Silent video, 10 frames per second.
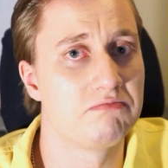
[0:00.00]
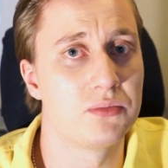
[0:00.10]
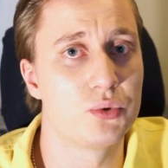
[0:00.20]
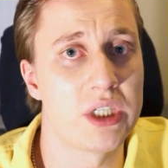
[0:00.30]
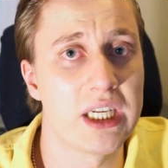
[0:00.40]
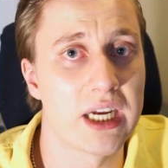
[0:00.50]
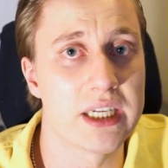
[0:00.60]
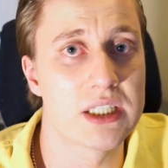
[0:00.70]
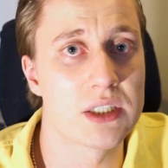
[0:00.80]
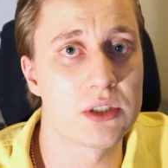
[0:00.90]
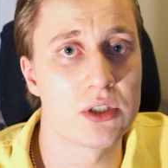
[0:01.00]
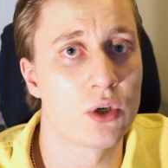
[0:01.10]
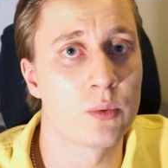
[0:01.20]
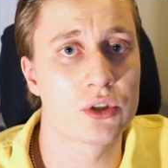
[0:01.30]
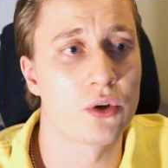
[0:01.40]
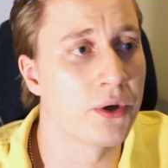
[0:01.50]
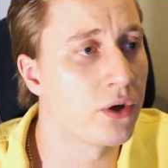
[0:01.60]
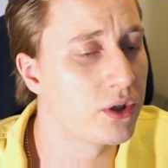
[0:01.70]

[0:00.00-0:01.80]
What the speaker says: realize, you know, what's going on.